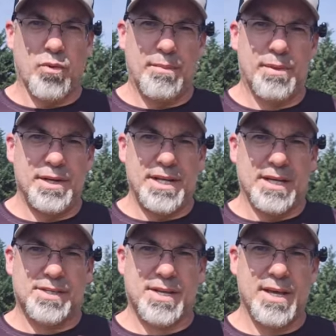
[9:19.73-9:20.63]
grip the
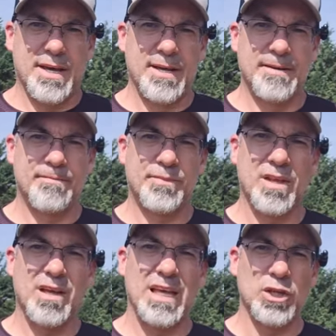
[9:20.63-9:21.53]
disc.
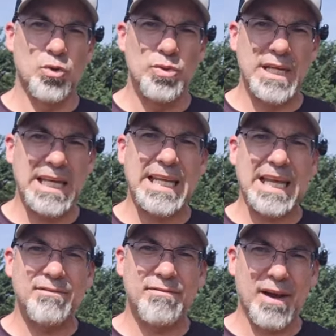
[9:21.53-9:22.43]
You need
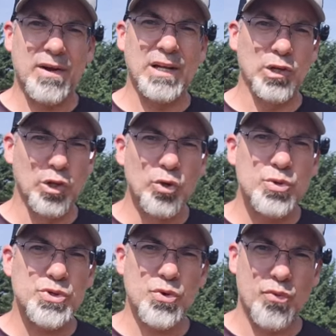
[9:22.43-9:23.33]
a very
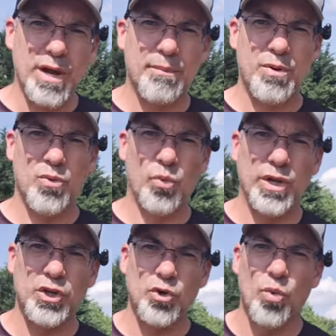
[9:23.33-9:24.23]
loose grip
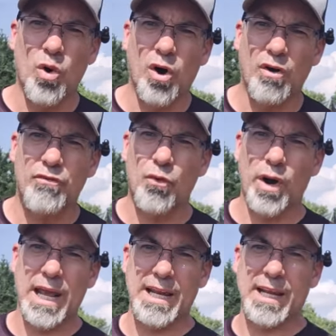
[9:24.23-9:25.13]
when you are
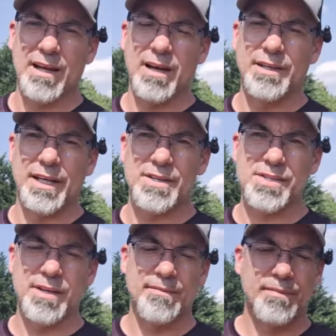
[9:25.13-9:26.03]
forehanding a
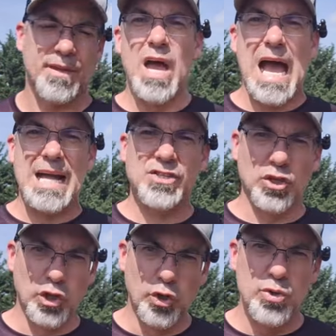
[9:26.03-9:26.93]
disc. As
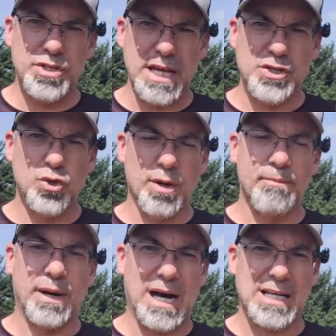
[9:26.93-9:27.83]
loose as you can
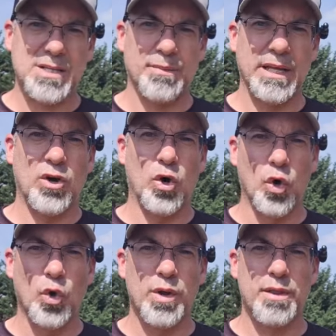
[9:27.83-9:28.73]
possibly
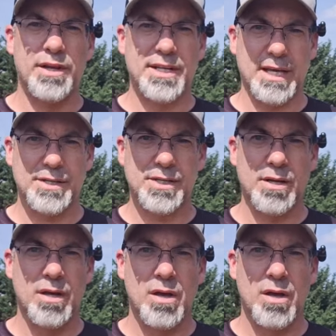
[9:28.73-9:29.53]
hold the disc